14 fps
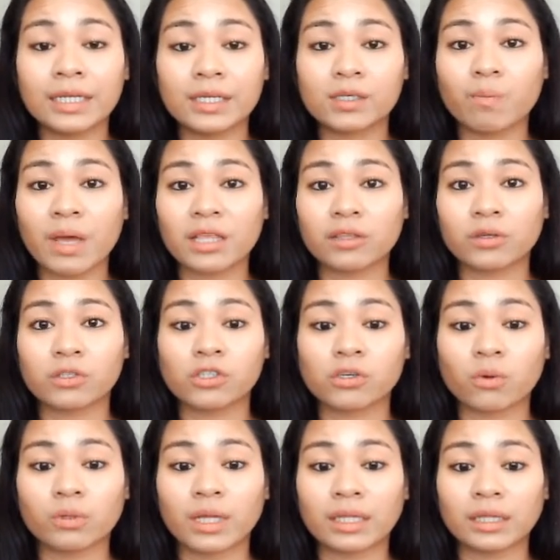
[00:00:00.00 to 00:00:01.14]
this method
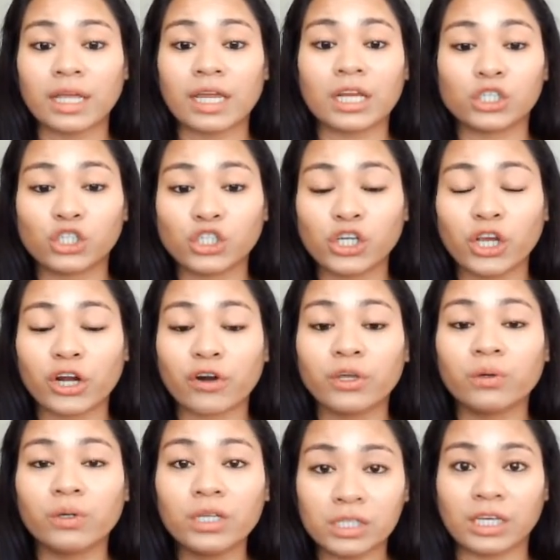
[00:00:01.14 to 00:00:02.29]
so that they can share
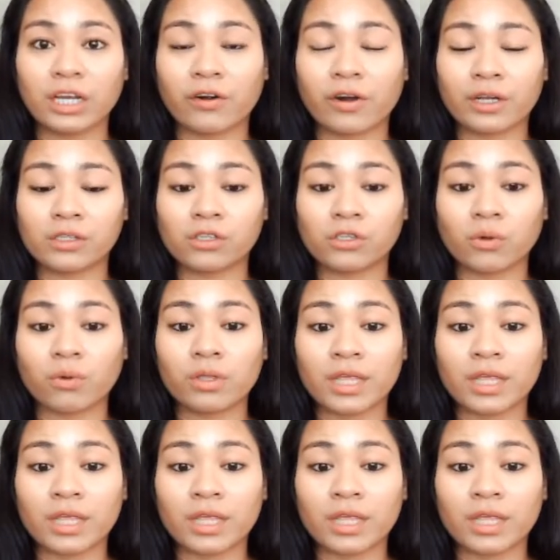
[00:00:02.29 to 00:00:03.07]
you the secrets so